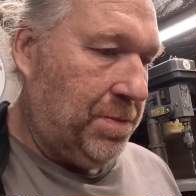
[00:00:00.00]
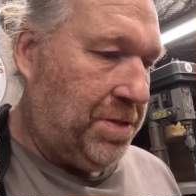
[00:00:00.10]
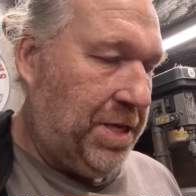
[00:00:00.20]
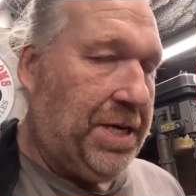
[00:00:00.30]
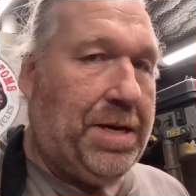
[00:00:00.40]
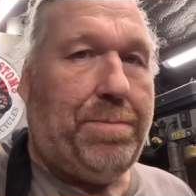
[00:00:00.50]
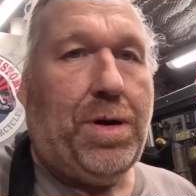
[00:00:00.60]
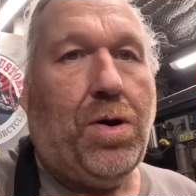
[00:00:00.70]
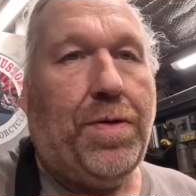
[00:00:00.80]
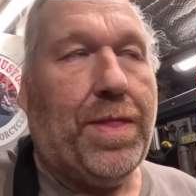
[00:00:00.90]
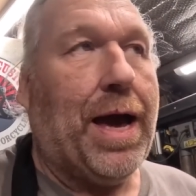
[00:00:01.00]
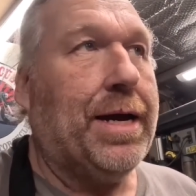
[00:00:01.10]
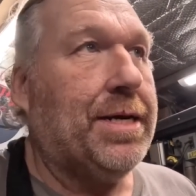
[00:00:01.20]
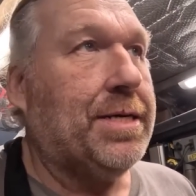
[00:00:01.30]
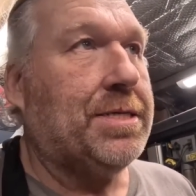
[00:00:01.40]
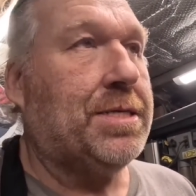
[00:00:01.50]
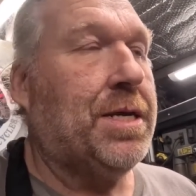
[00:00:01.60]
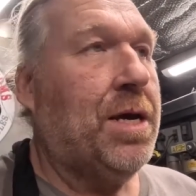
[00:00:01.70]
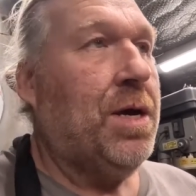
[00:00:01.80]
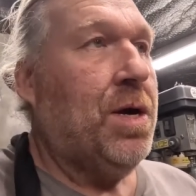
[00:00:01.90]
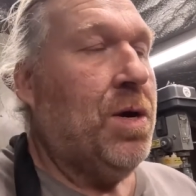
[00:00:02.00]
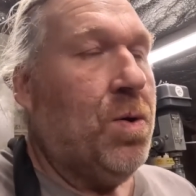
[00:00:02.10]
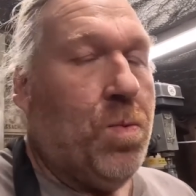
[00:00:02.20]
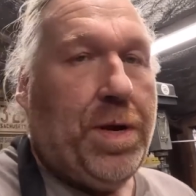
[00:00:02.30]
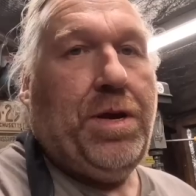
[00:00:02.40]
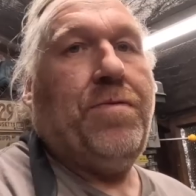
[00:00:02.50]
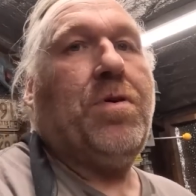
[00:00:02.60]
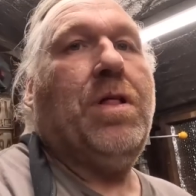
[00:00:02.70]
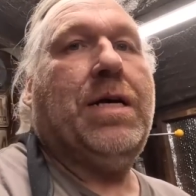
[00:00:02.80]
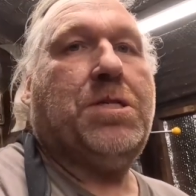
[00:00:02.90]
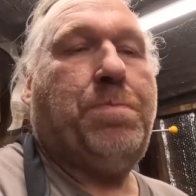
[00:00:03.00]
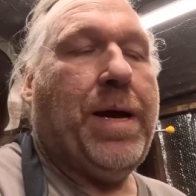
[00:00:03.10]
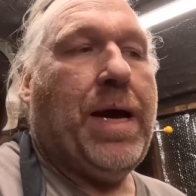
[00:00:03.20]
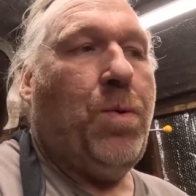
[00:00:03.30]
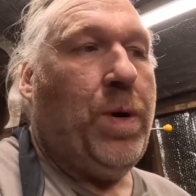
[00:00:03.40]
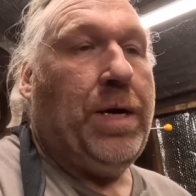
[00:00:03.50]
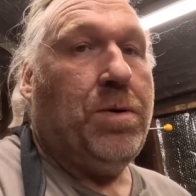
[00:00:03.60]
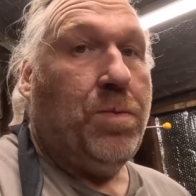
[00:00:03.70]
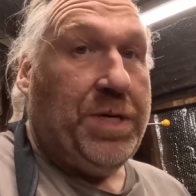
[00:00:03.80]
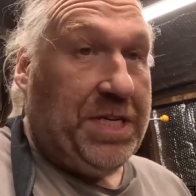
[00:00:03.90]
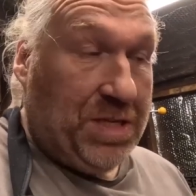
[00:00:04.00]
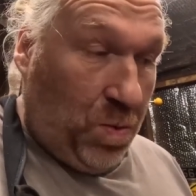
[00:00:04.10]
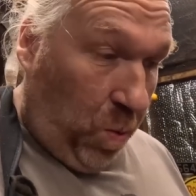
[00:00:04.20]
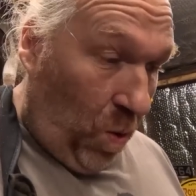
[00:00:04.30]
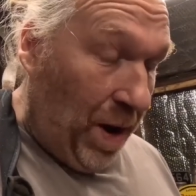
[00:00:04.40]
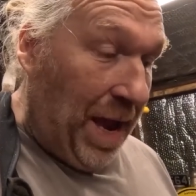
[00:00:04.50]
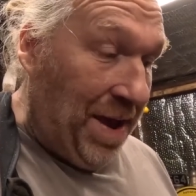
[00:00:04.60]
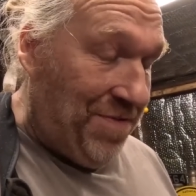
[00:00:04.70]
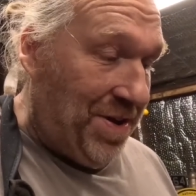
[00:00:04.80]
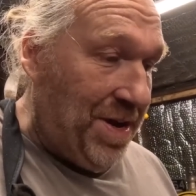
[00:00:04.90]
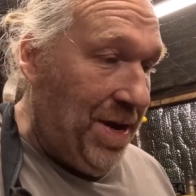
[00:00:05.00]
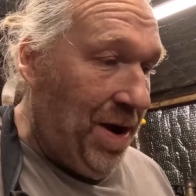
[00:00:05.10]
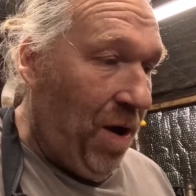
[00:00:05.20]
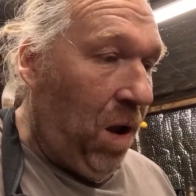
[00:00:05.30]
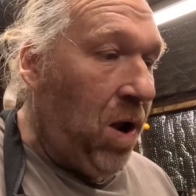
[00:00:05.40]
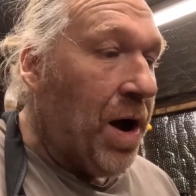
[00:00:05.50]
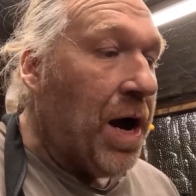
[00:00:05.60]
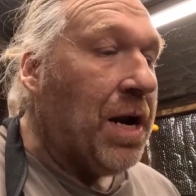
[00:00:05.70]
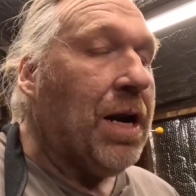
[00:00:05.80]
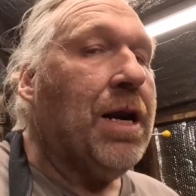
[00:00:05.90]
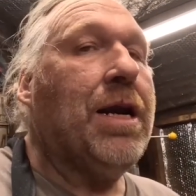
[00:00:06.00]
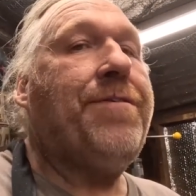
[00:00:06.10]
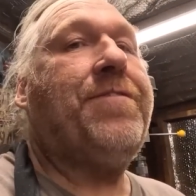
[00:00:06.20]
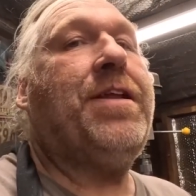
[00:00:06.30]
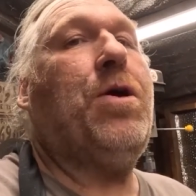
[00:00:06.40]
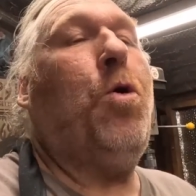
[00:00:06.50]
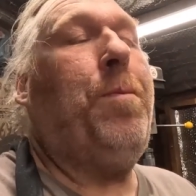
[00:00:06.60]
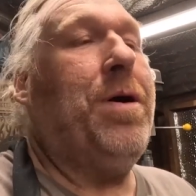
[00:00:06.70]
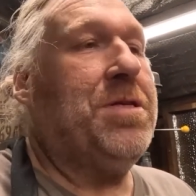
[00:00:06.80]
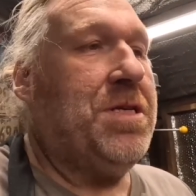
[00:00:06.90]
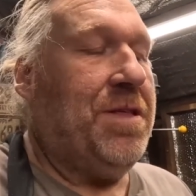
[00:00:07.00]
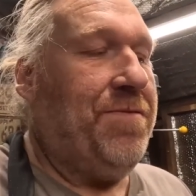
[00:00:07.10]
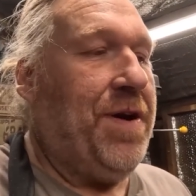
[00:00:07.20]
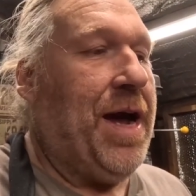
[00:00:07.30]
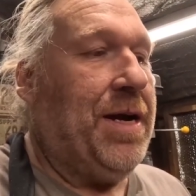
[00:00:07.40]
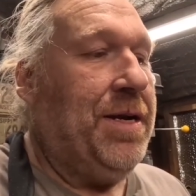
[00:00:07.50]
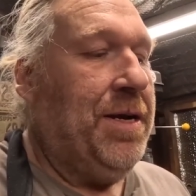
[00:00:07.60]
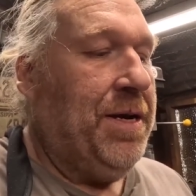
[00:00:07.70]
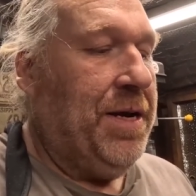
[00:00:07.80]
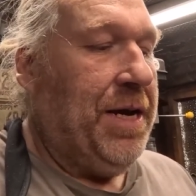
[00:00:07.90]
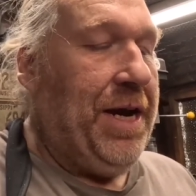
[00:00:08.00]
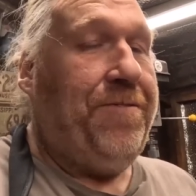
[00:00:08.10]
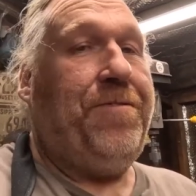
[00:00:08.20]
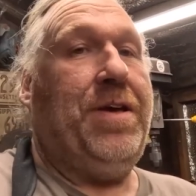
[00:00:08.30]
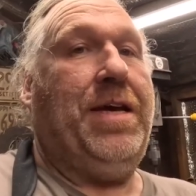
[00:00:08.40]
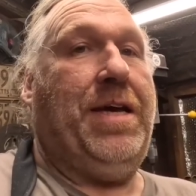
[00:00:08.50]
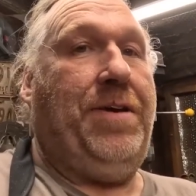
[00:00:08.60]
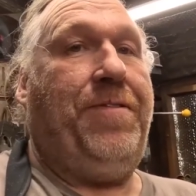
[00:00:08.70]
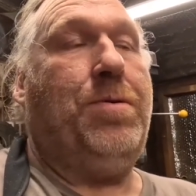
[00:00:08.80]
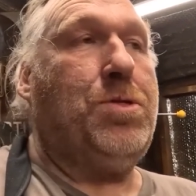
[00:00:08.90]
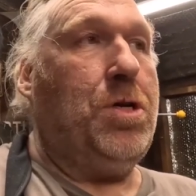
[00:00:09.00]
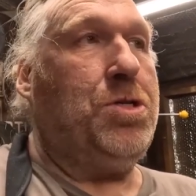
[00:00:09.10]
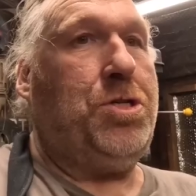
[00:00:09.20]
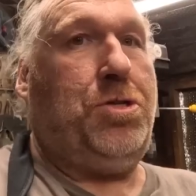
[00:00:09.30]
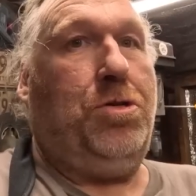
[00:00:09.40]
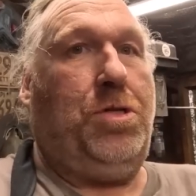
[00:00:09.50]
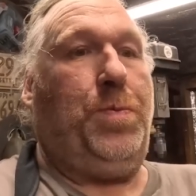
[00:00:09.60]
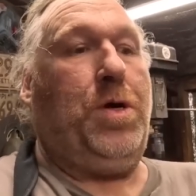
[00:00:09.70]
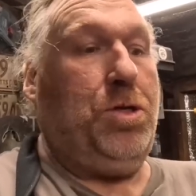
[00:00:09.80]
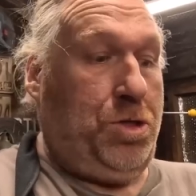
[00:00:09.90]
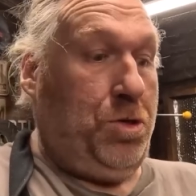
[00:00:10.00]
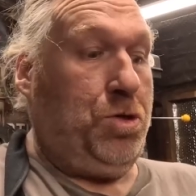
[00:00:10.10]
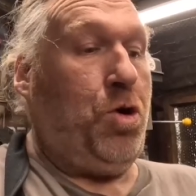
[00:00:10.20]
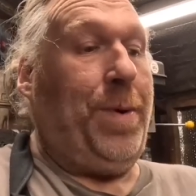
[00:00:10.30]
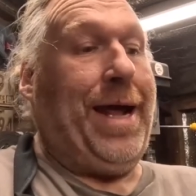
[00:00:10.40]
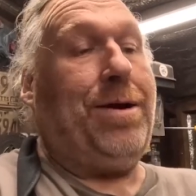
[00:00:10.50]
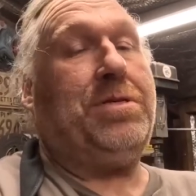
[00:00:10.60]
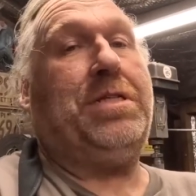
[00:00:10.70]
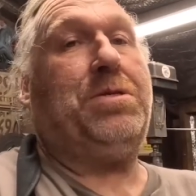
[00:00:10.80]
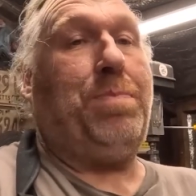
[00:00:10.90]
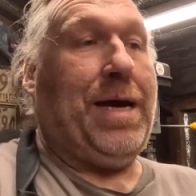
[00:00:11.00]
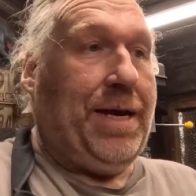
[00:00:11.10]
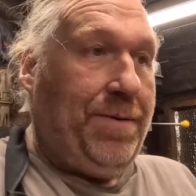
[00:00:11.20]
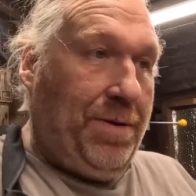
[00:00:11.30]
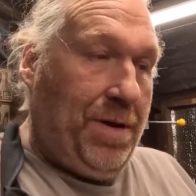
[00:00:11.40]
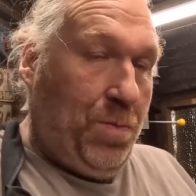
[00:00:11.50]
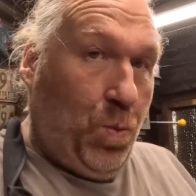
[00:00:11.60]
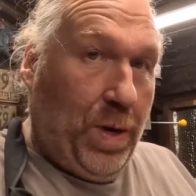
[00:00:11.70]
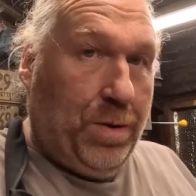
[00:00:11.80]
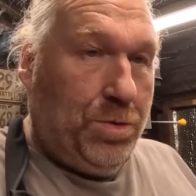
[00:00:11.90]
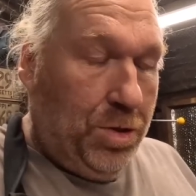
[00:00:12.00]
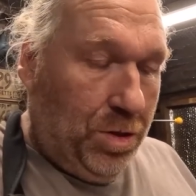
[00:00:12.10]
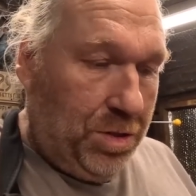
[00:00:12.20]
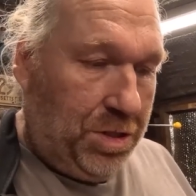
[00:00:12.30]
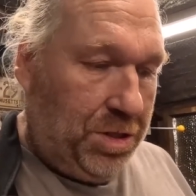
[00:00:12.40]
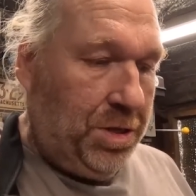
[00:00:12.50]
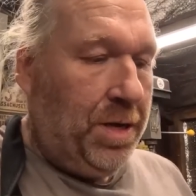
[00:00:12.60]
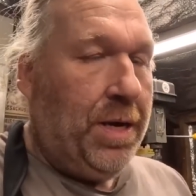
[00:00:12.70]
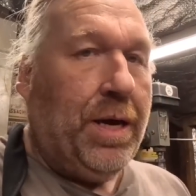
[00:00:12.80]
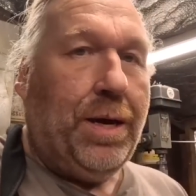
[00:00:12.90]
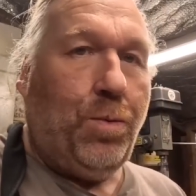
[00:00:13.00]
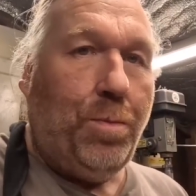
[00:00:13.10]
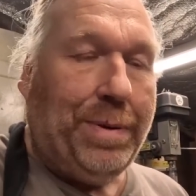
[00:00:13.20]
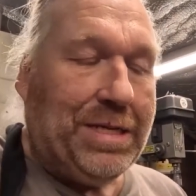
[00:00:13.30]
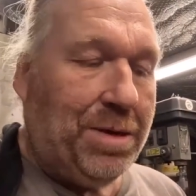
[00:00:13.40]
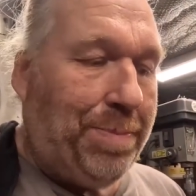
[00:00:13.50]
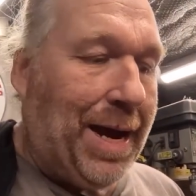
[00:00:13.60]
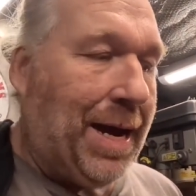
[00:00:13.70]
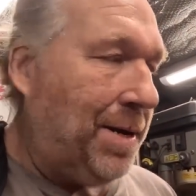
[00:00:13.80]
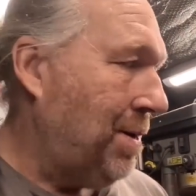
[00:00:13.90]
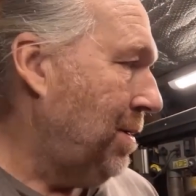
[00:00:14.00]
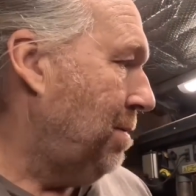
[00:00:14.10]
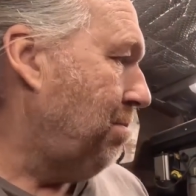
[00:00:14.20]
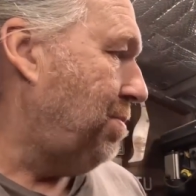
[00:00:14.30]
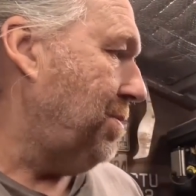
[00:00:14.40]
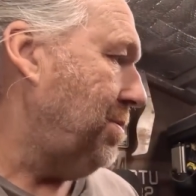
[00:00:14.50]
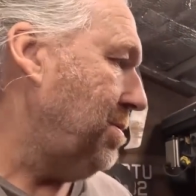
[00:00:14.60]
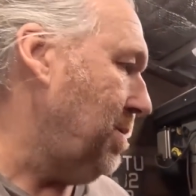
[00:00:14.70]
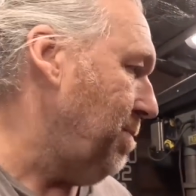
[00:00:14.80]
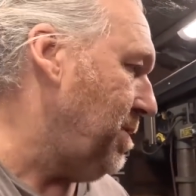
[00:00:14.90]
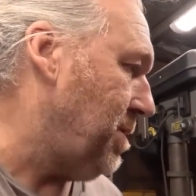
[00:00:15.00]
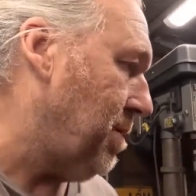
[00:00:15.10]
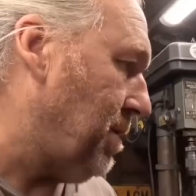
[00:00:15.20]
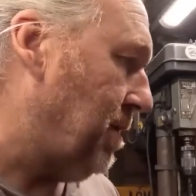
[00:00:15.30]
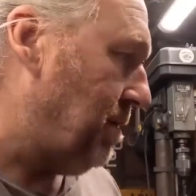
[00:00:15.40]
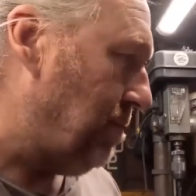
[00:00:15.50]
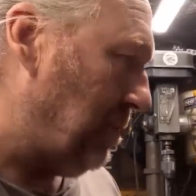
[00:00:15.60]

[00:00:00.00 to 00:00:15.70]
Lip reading: thinking behind that is, when you've got that spare wheel, which is quite heavy, and lifting it up onto the van if it was on studs and we got studs coming out to this plate and wheel nuts, it wouldn't be so bad. But let me show you.